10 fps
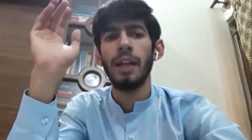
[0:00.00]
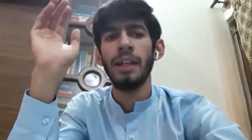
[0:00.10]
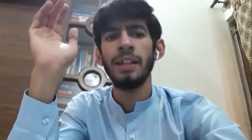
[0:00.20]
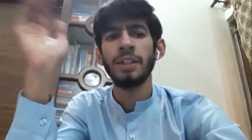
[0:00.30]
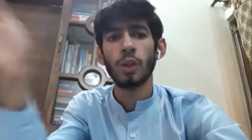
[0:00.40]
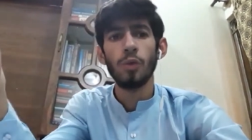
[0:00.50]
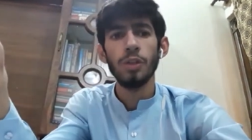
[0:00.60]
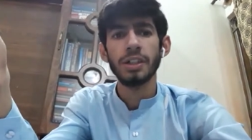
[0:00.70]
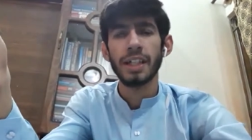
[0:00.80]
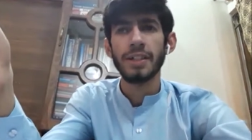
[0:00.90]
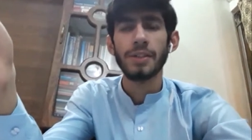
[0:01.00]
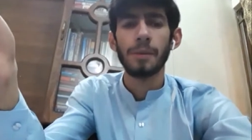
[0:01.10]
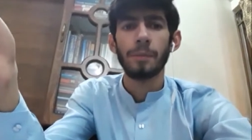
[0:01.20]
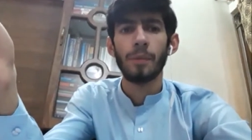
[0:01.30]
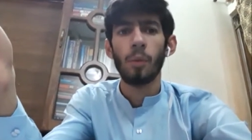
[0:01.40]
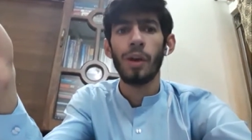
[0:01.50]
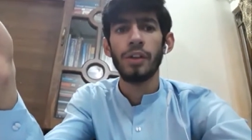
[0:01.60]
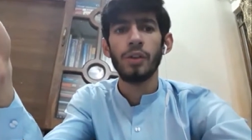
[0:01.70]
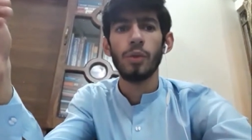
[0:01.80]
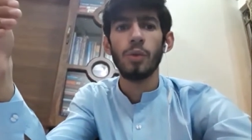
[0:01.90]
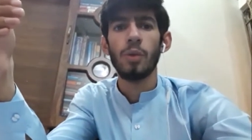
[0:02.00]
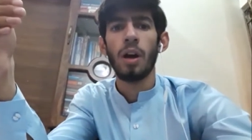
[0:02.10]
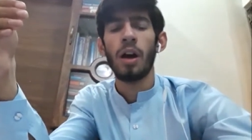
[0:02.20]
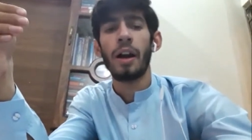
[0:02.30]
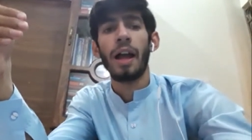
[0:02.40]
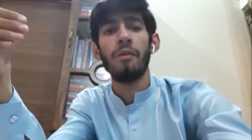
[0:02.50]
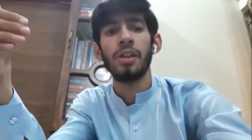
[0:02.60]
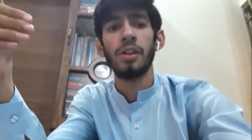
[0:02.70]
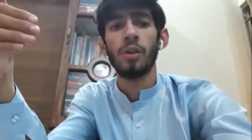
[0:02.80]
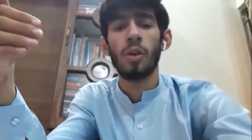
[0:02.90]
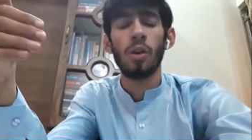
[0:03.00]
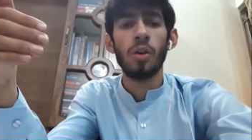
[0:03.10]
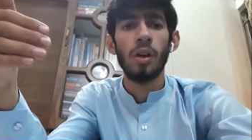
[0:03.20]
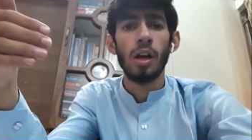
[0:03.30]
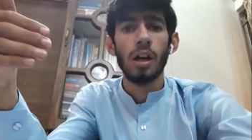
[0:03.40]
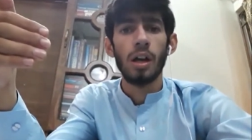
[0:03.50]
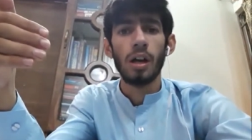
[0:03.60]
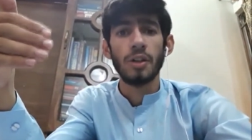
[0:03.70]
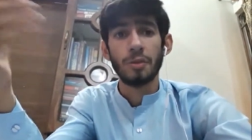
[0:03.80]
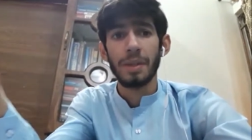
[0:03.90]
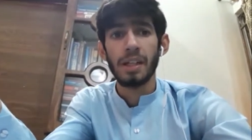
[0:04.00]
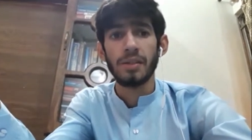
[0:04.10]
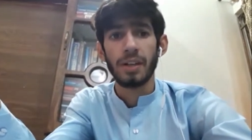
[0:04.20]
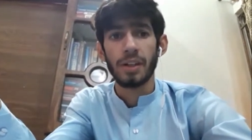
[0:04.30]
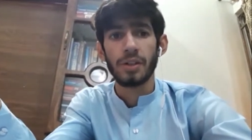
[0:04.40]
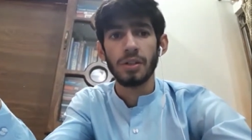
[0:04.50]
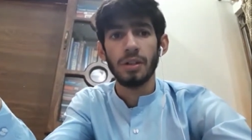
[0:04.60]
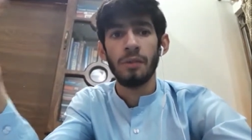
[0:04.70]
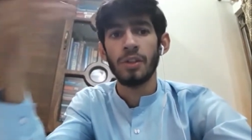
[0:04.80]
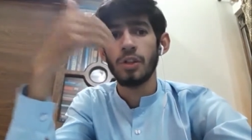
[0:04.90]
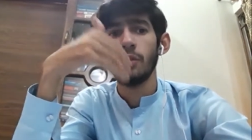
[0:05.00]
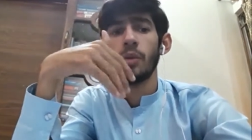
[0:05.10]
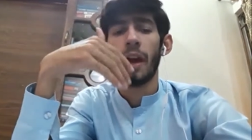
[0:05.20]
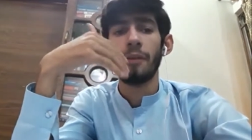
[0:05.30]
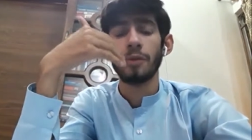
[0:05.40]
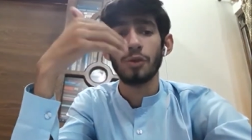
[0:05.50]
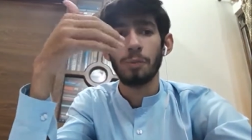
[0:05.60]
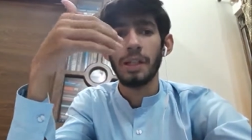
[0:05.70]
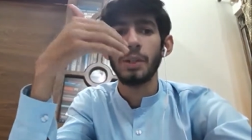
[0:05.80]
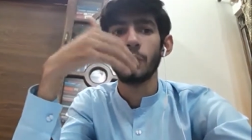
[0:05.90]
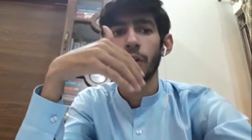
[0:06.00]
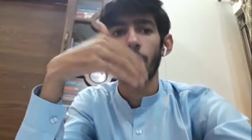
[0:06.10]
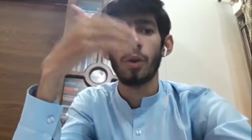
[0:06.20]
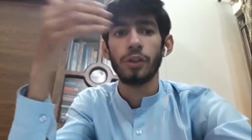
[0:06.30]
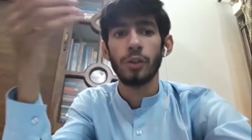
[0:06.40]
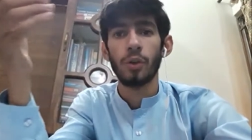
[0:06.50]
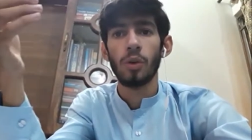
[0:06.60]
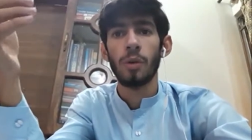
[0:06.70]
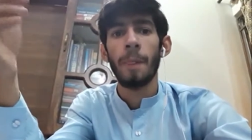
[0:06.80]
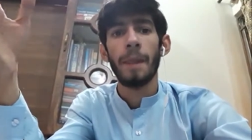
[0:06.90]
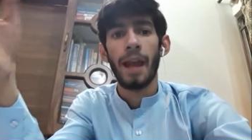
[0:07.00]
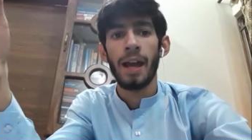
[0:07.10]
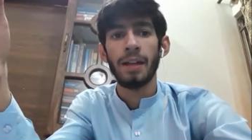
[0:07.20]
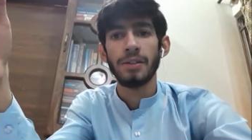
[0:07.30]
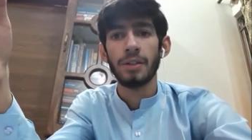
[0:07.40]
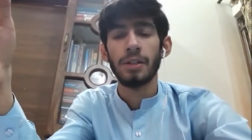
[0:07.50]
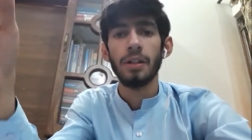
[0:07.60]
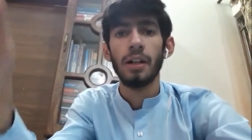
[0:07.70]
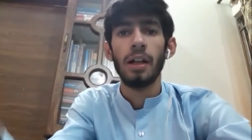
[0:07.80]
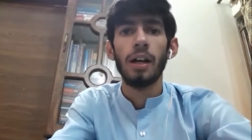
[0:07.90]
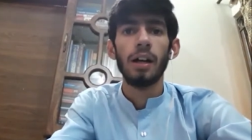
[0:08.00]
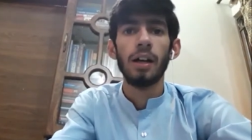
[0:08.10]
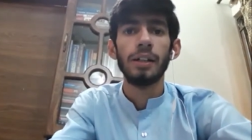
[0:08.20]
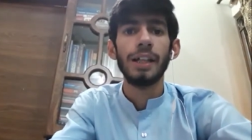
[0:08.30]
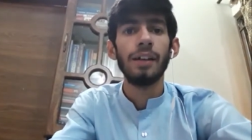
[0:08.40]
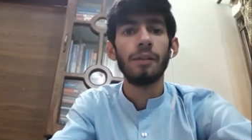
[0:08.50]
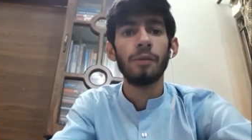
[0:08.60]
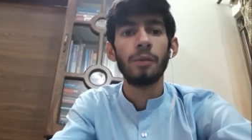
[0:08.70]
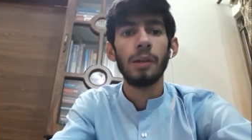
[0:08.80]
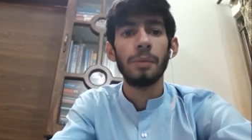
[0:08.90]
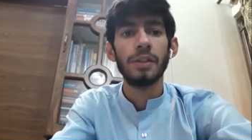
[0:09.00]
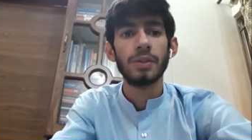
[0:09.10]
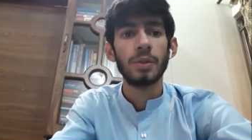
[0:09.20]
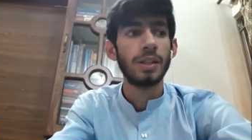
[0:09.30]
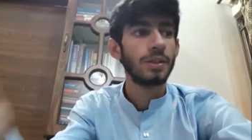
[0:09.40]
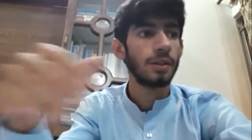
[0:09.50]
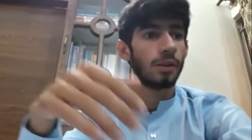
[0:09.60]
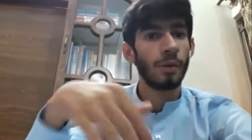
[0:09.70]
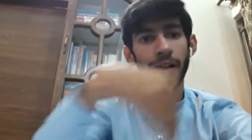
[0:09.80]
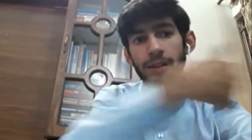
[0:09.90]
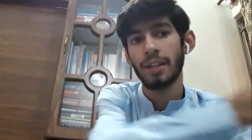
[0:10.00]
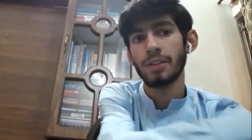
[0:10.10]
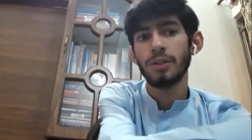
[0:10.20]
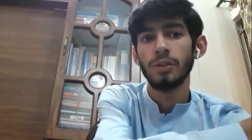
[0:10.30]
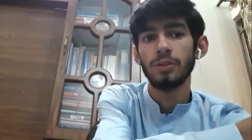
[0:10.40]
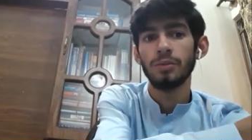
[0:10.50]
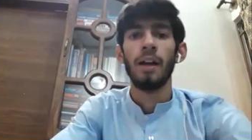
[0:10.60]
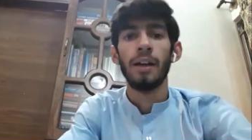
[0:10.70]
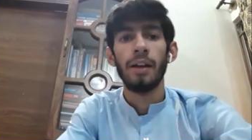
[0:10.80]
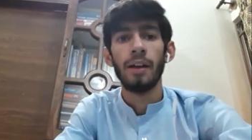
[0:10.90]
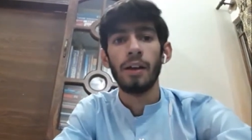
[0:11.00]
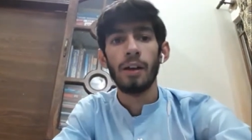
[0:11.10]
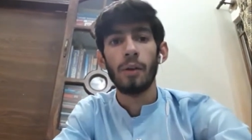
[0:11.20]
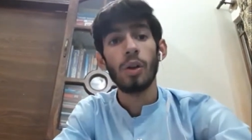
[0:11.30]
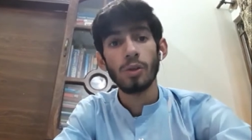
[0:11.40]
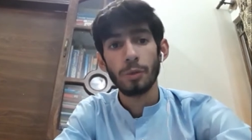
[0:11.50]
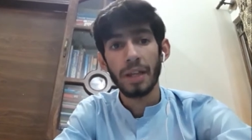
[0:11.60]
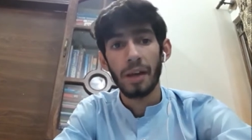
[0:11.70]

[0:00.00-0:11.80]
In TOEFL test, when you are having your uh, speaking section in which you would have to speak to record your answer, uh, there will be students right next to you uh, who would also be